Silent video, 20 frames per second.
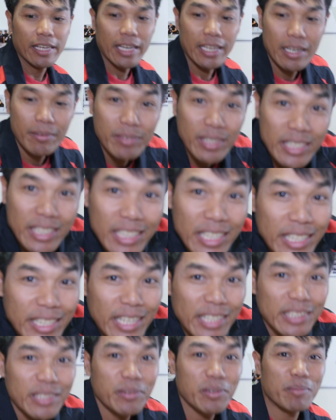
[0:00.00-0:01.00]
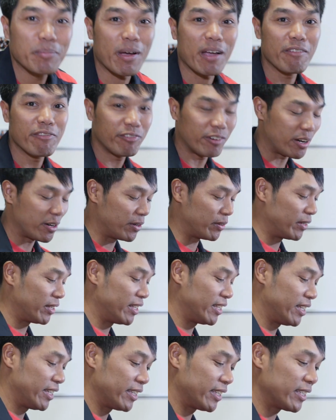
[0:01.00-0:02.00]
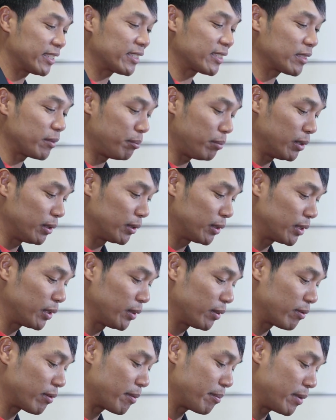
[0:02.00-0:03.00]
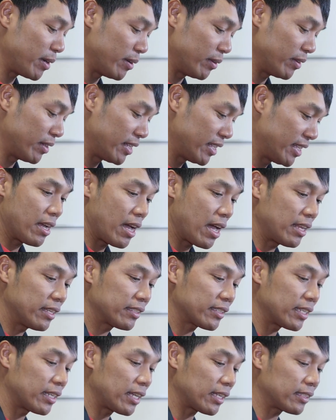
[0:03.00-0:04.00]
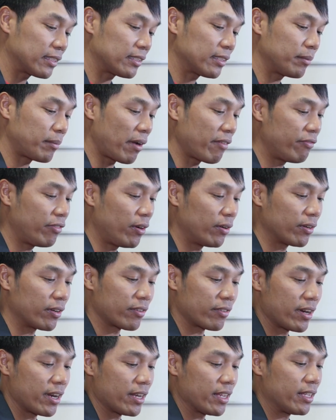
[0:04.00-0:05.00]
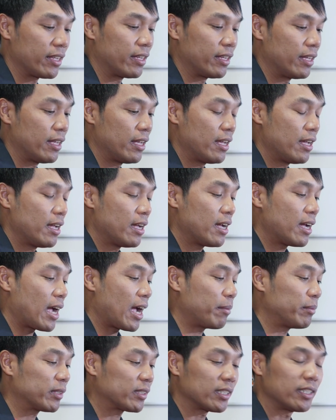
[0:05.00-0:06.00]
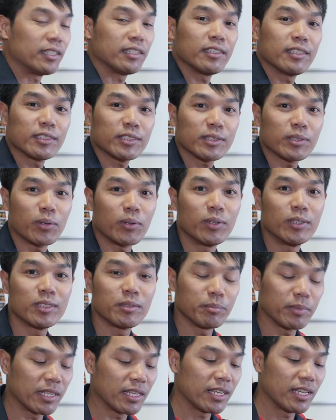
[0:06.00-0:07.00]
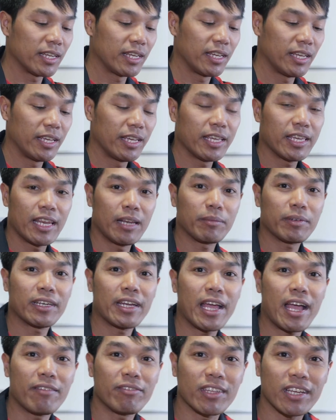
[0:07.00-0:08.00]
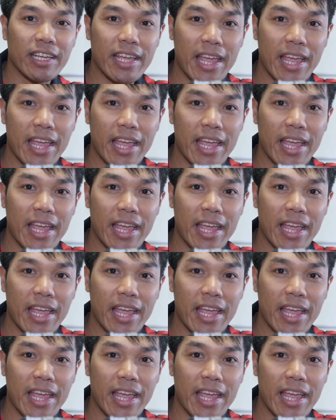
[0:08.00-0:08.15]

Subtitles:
and I'm gonna connect it with my phone. This is a Bluetooth remote and it's connected to my phone already. I'm gonna turn this towards me and I'm gonna have the